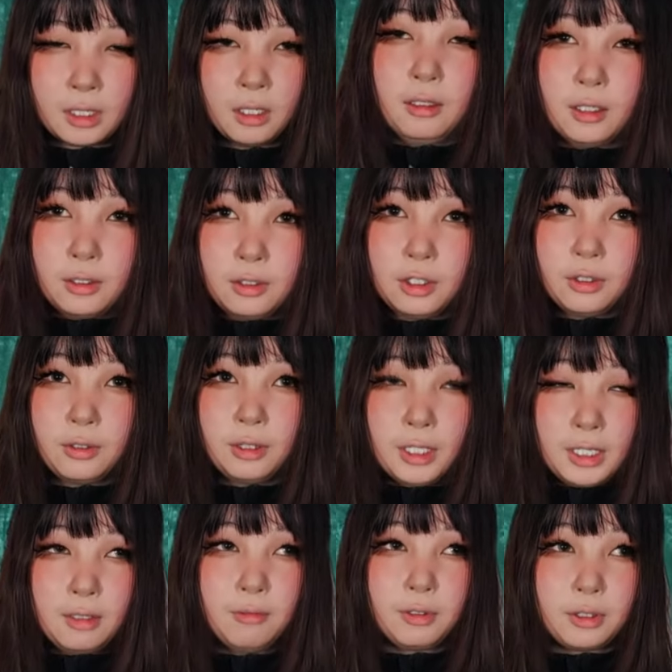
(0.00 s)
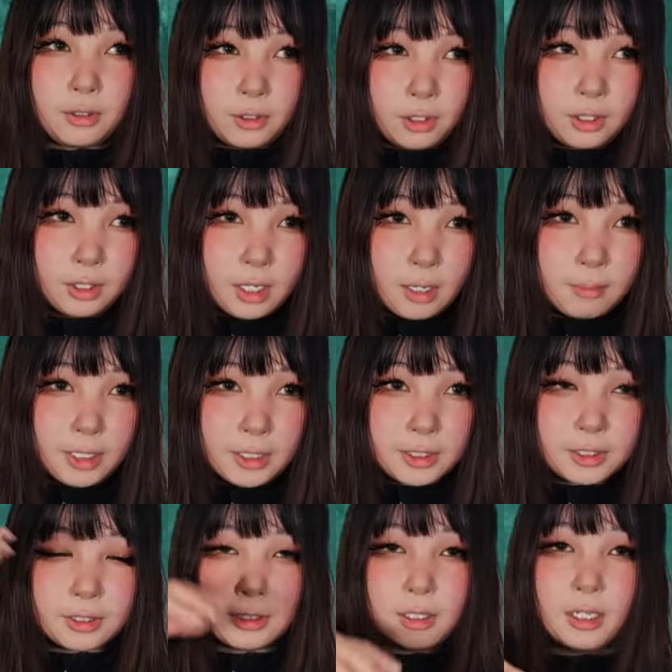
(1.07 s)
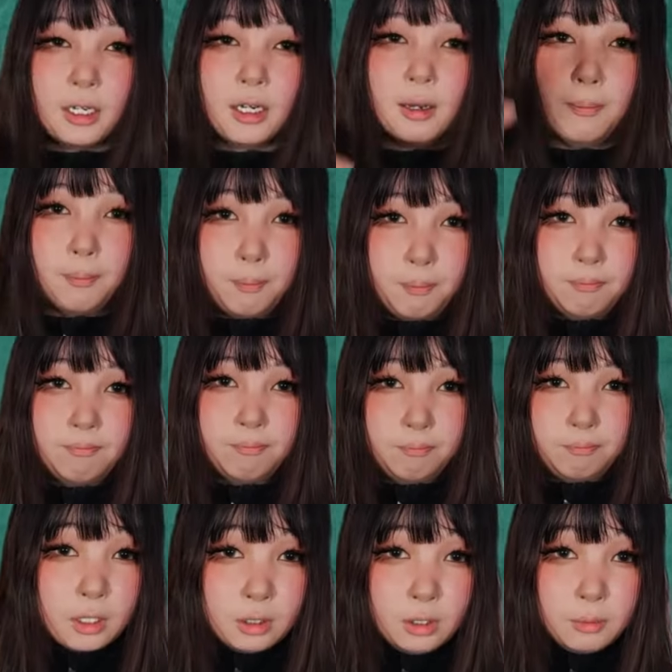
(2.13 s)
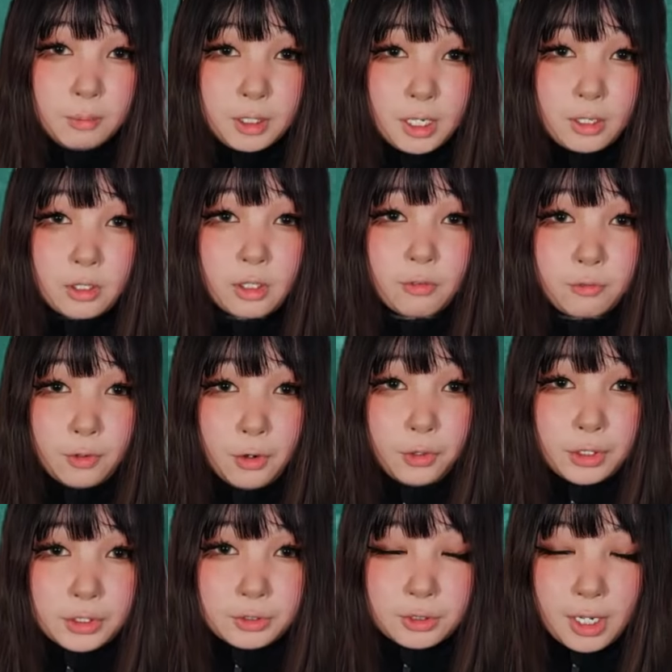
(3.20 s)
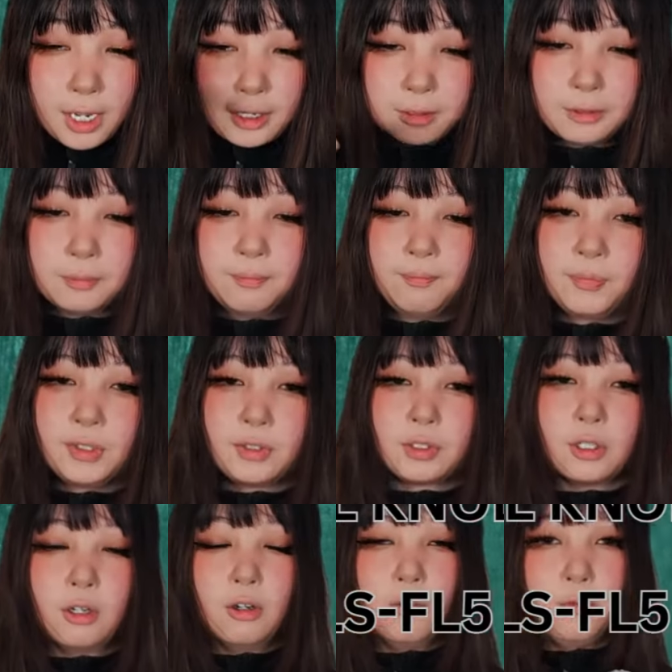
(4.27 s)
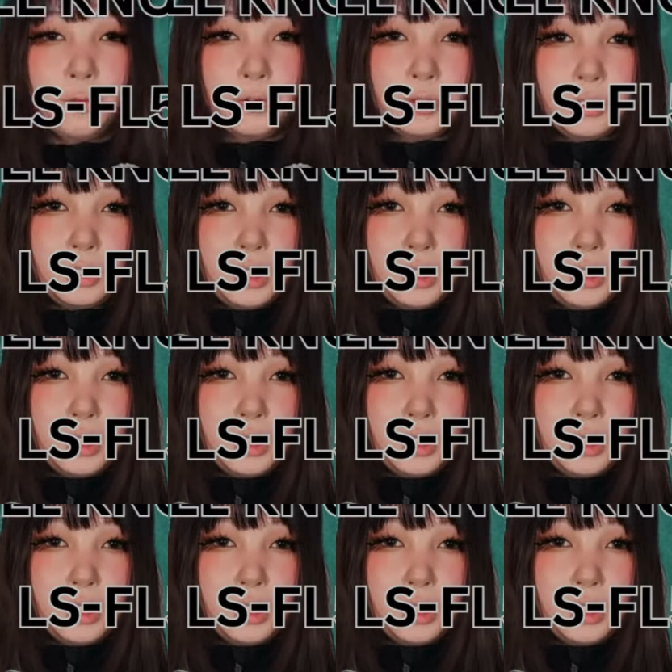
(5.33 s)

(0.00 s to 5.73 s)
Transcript: another thing with the ergonomics. Illuminator focus dial. So for the